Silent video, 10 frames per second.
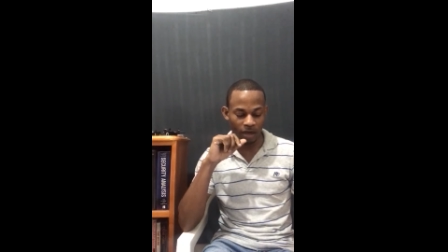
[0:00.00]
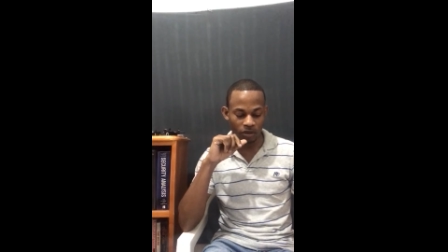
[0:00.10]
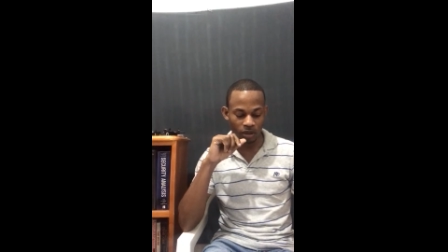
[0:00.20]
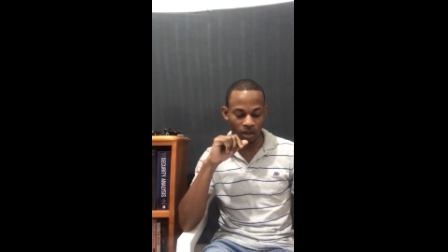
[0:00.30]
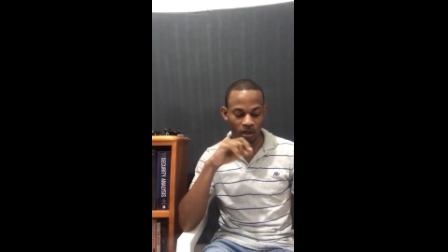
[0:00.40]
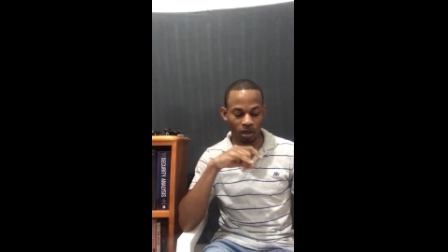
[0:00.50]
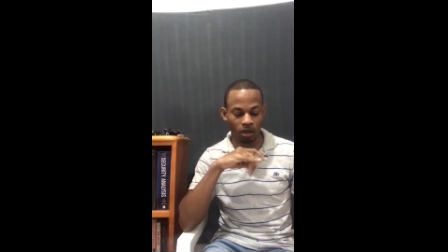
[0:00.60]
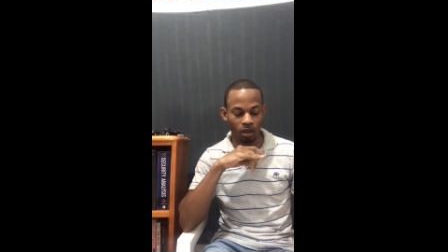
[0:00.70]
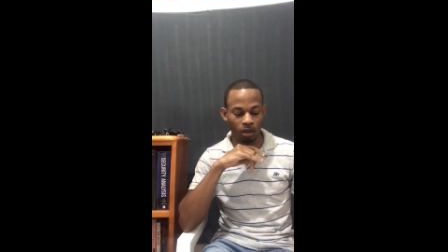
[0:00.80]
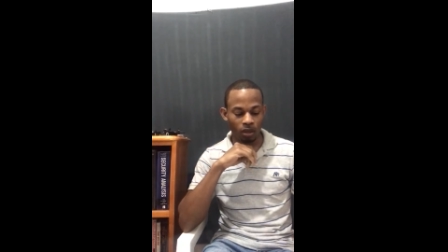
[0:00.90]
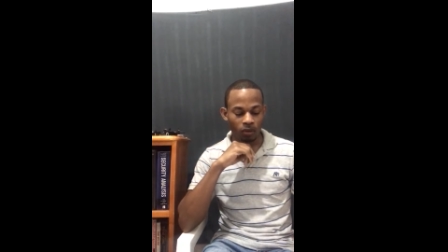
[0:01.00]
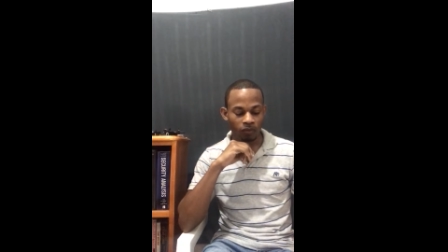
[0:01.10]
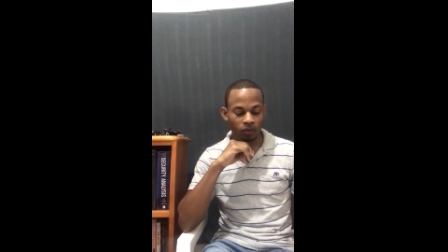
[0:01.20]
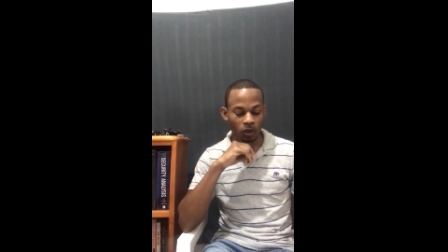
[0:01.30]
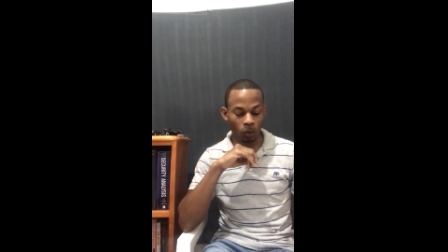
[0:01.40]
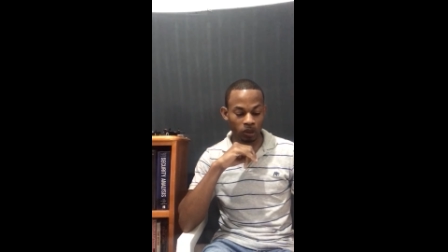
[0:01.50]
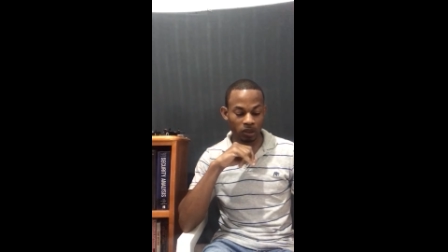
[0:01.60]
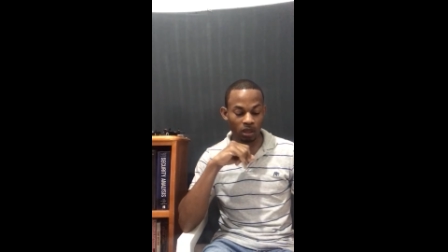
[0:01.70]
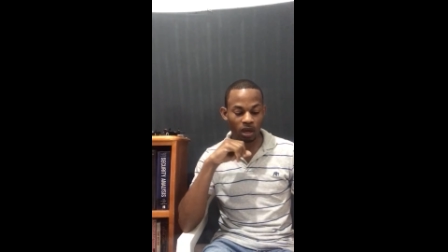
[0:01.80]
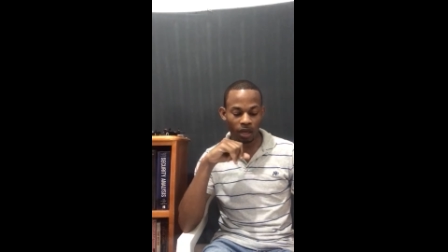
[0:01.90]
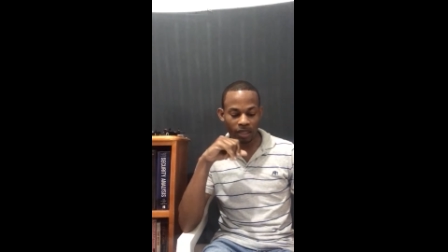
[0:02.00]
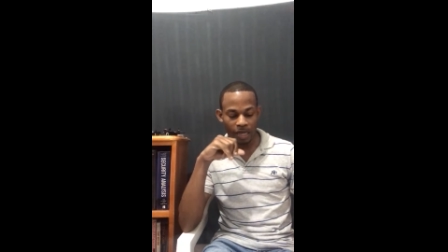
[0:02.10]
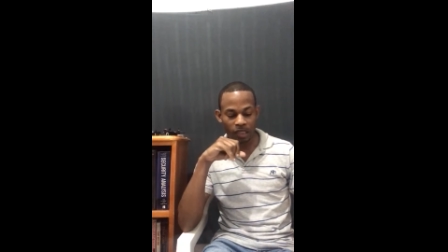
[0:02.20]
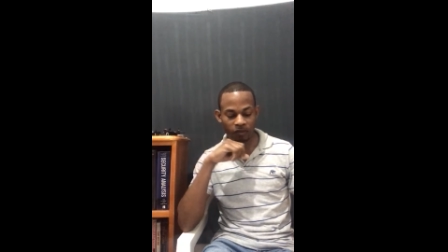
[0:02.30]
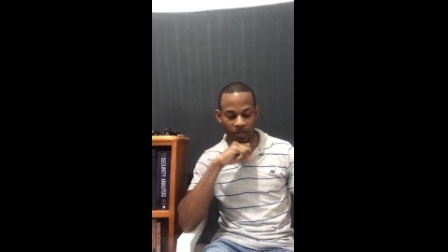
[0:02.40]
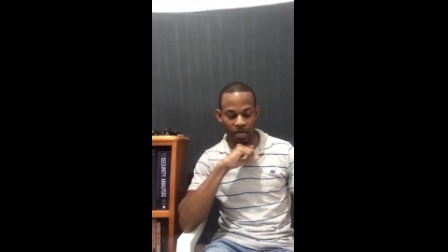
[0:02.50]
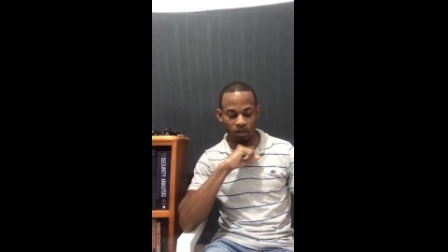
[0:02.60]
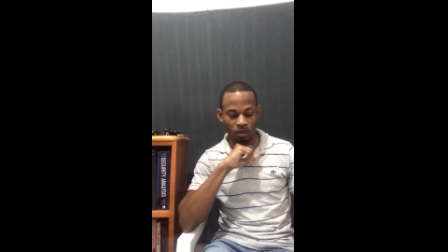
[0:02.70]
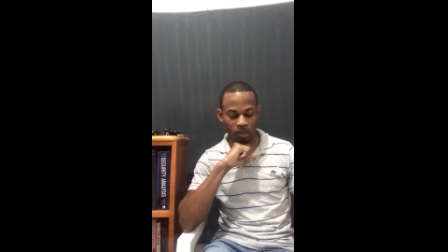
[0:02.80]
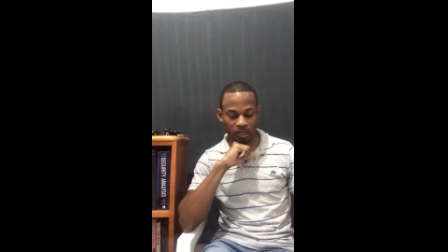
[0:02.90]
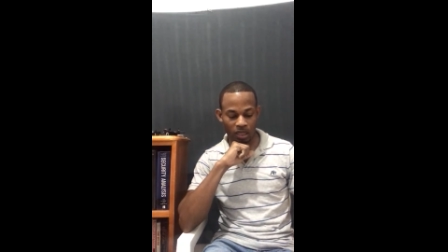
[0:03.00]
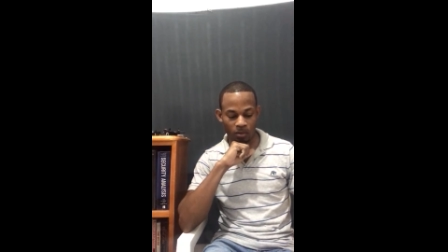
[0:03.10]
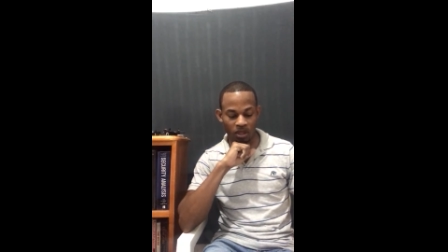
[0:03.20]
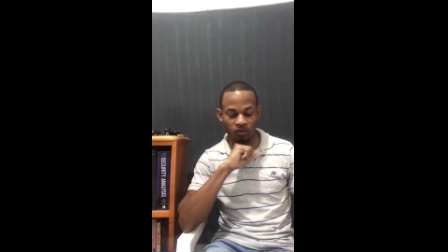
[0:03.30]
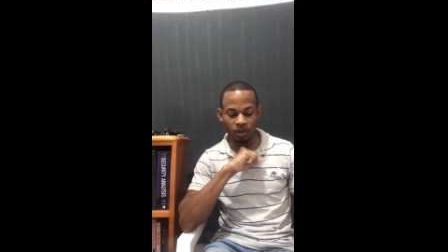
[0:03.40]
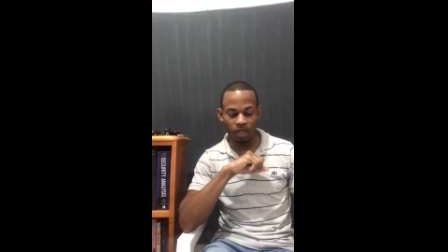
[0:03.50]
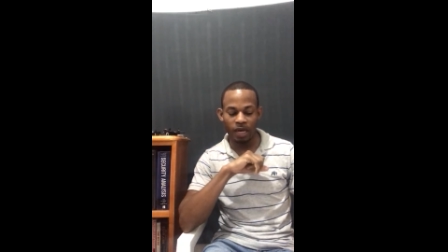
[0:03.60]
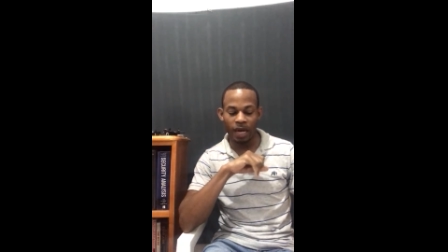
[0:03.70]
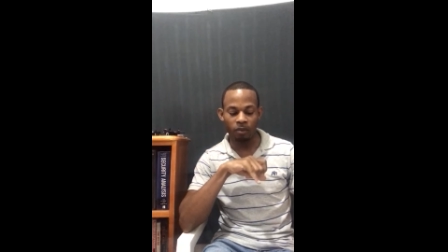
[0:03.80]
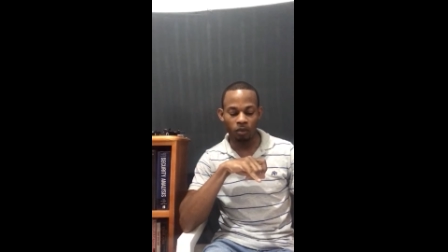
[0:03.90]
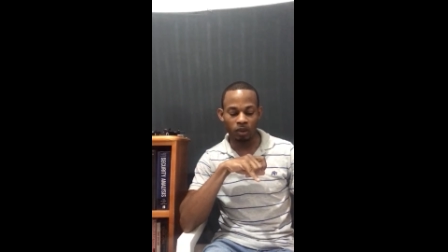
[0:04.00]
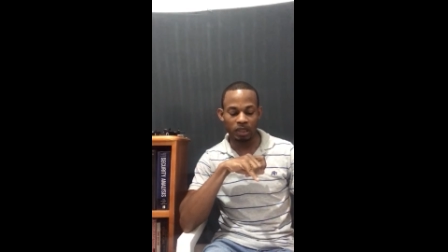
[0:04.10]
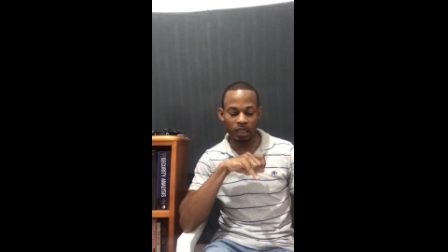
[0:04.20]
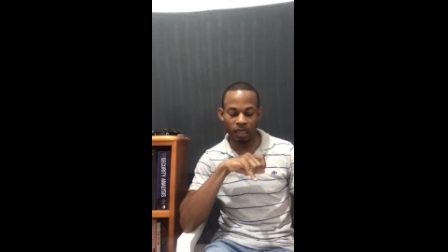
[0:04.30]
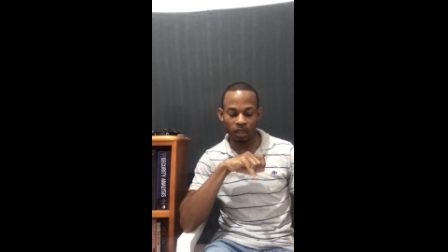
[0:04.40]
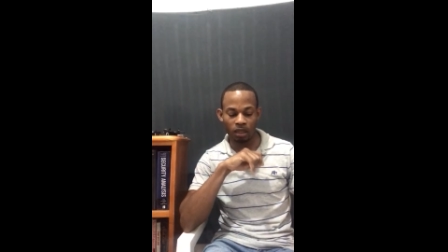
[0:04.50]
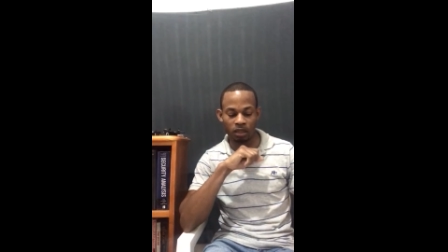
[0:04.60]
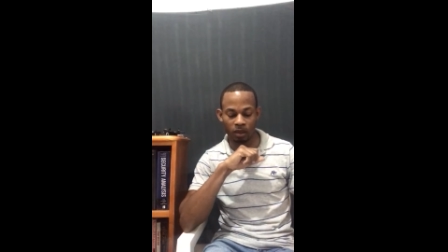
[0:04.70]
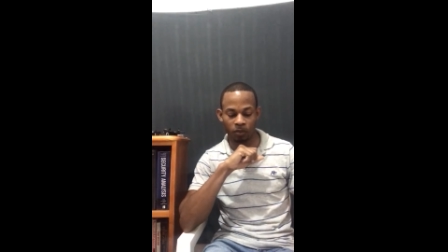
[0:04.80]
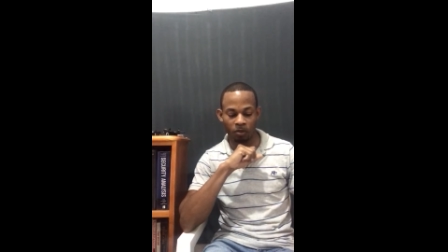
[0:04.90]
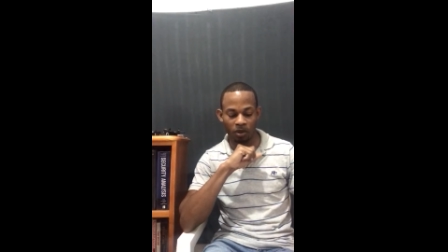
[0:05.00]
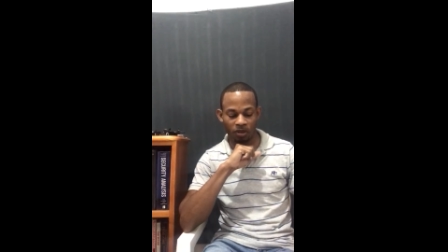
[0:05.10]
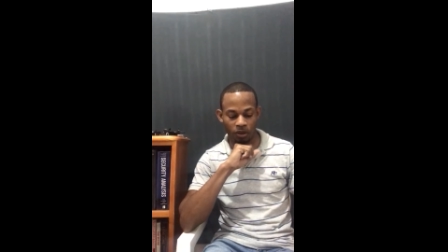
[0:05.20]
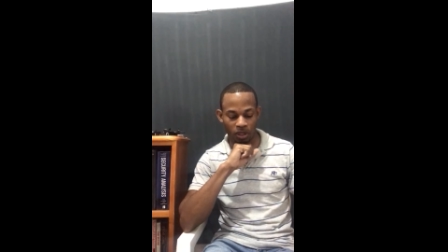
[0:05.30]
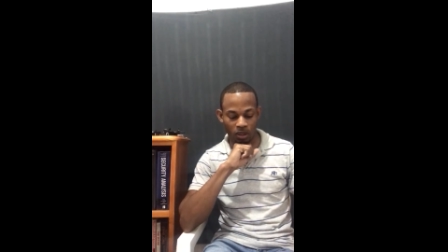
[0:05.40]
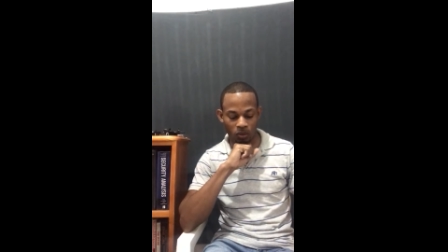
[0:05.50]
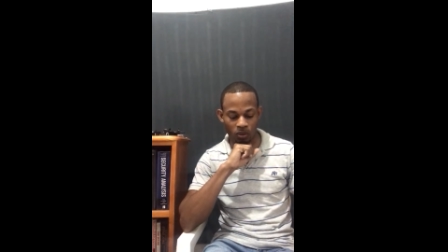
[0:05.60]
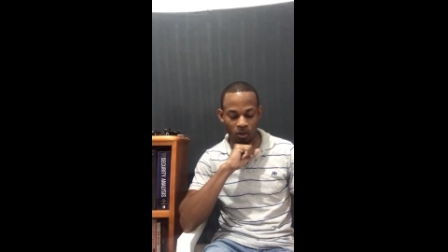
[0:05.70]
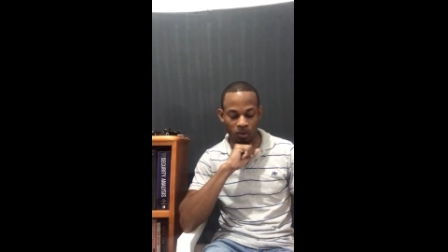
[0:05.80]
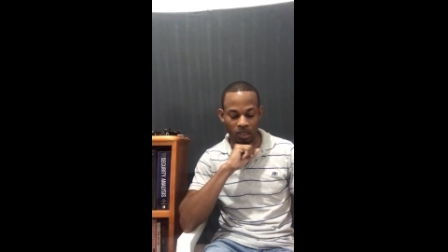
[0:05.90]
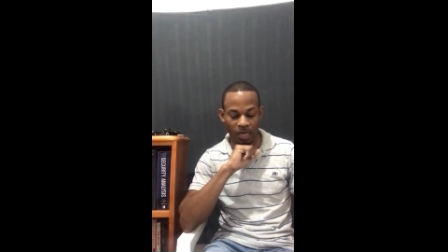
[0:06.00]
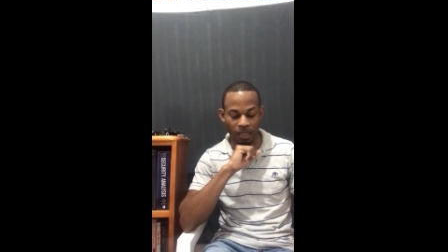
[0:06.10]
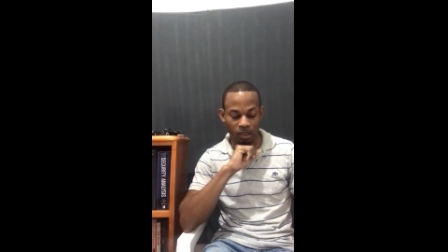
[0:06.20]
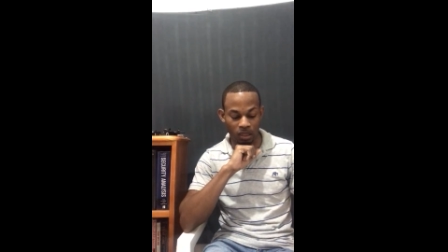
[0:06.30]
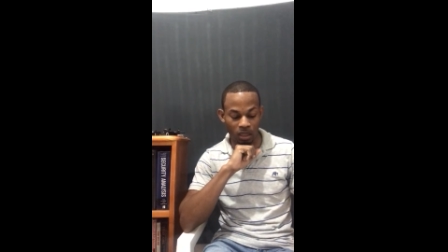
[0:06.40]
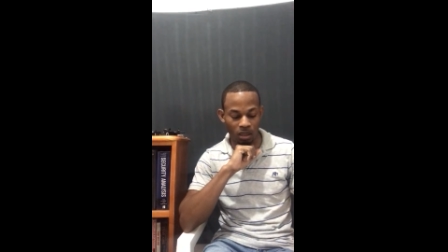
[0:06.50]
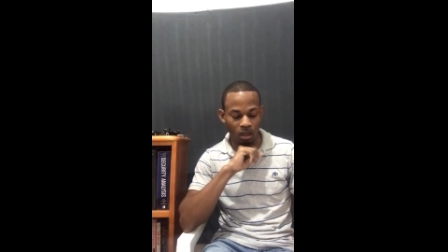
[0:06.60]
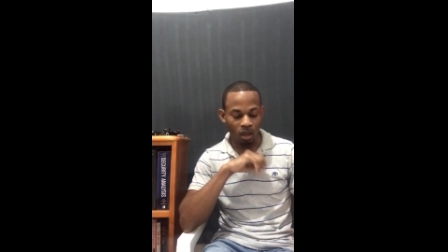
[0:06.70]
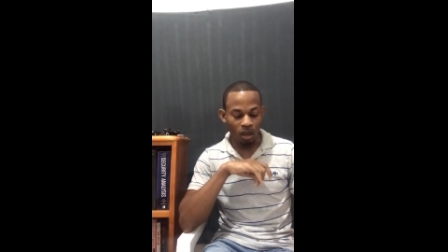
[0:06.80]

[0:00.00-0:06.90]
in the notes to the condensed financial statements for the 9 months ended September 30th, 2019,